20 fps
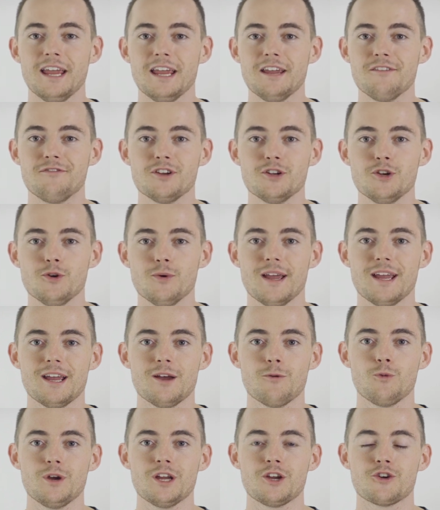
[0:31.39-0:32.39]
If you're new
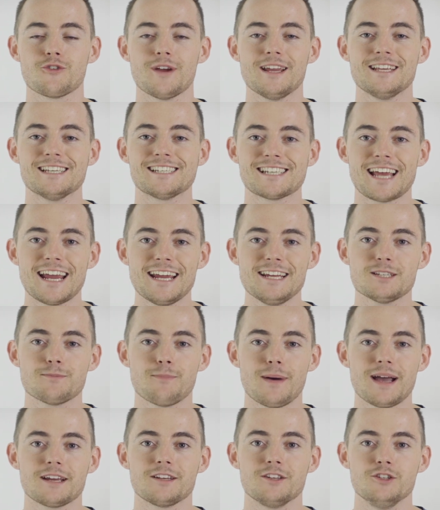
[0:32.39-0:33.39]
here, we create
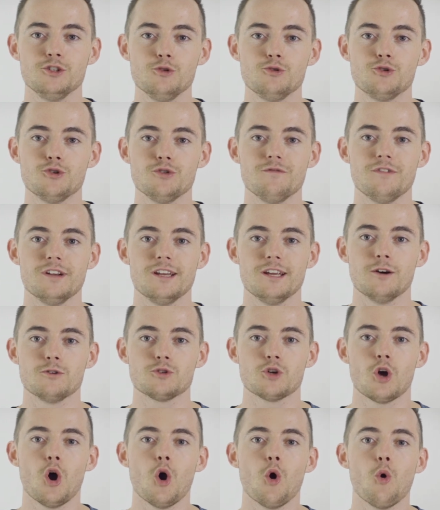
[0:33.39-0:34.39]
science-backed YouTube
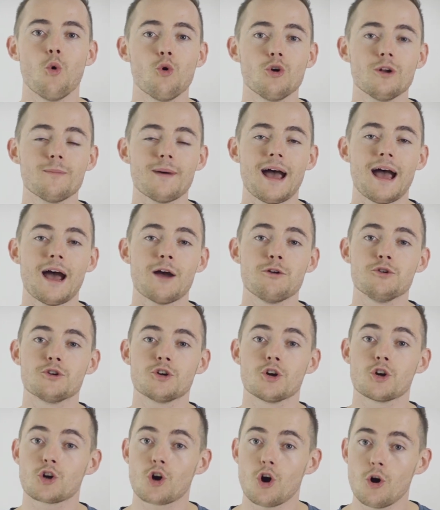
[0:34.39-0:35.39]
videos all about how you
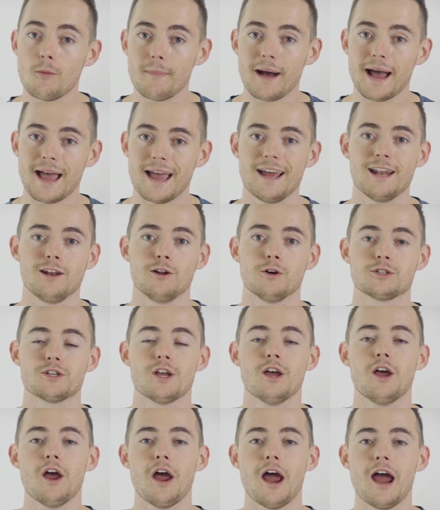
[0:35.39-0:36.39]
can combat hair
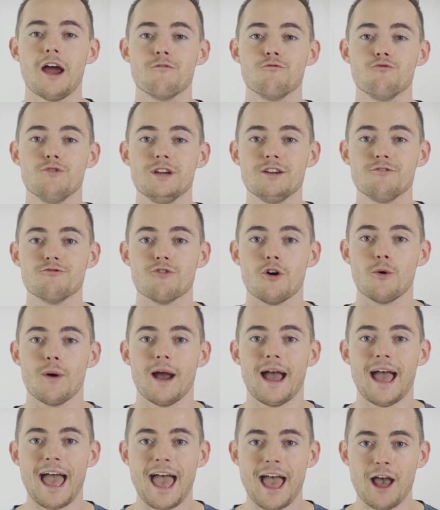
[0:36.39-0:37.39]
loss and regrow
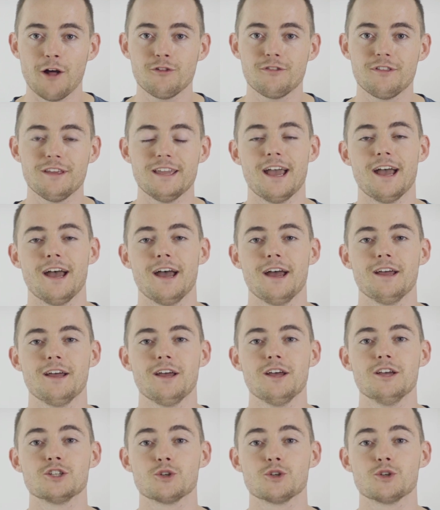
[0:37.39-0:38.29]
healthy hair.